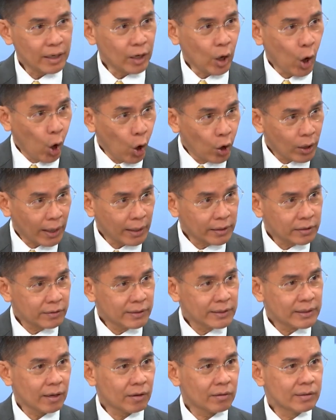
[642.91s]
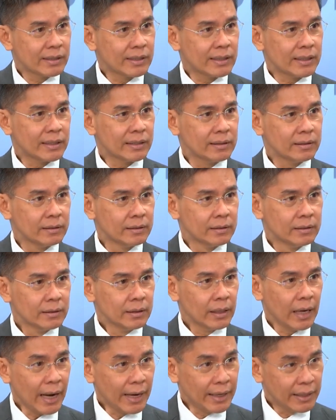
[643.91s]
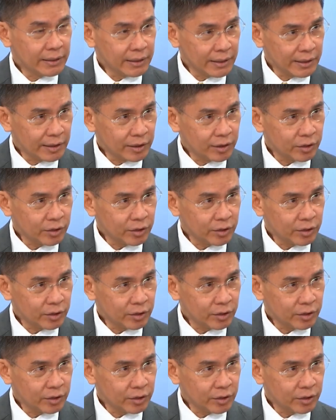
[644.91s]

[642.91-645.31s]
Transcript: that mm. all countries are concerned, yeah. energy